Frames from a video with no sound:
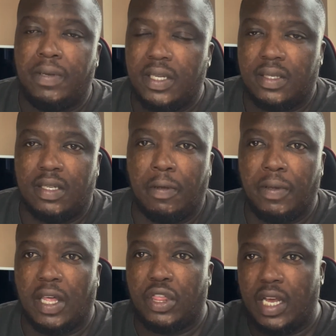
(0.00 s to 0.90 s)
pieces, people
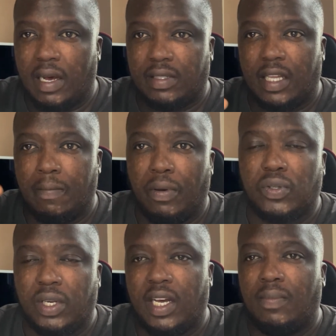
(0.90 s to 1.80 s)
that think outside the box
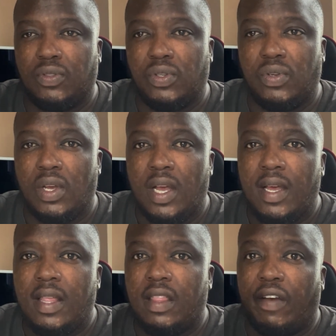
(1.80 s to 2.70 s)
when it comes to
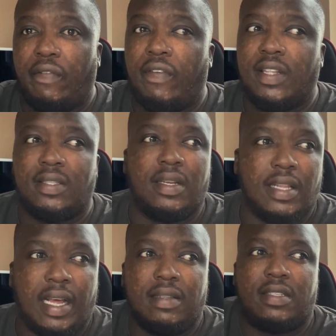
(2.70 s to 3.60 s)
their feet and
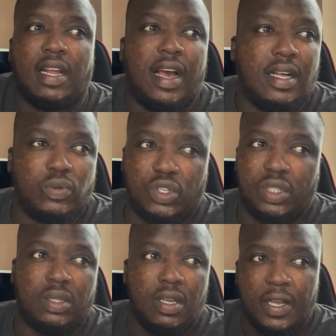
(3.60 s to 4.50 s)
their styles, which,
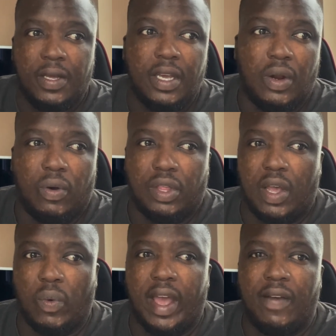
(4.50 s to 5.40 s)
you know, they
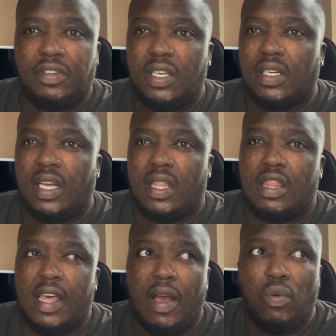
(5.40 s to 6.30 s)
wear every single day,
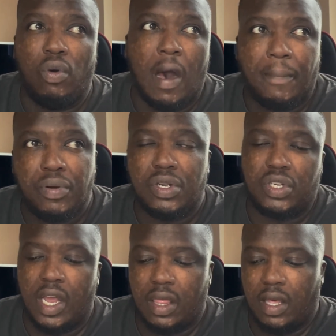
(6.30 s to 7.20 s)
they will
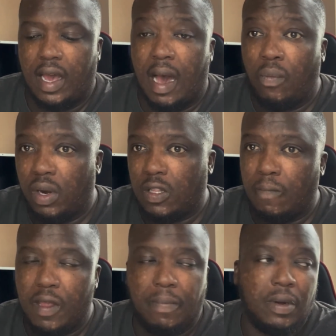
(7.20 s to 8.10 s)
appreciate that. I'm one of them
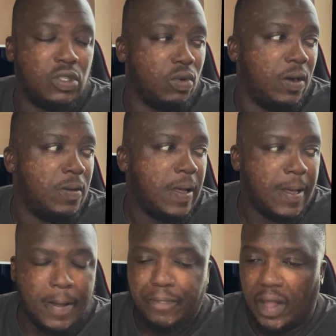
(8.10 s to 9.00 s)
people as well.
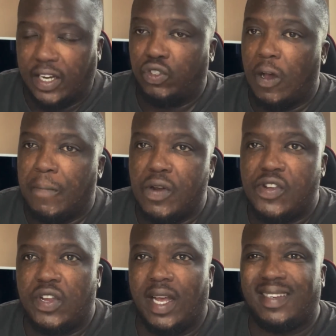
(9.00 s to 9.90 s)
I do
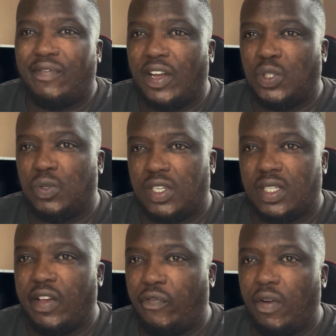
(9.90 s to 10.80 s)
appreciate fashion, which is
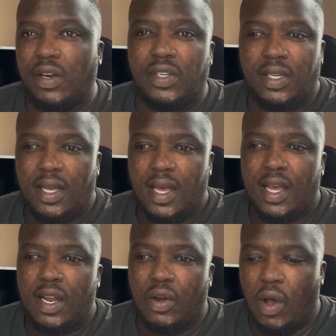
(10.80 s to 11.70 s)
different,
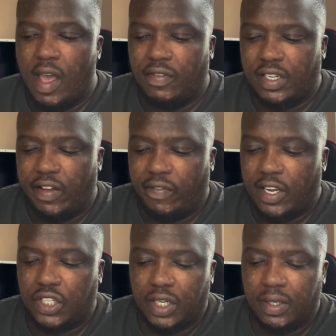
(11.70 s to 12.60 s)
not everyday
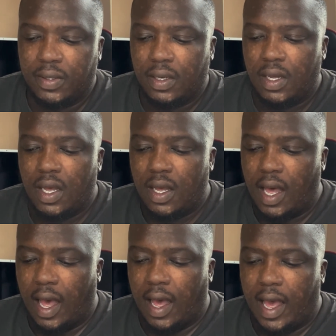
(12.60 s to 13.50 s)
fashion.
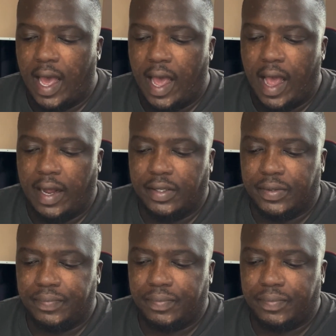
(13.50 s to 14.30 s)
And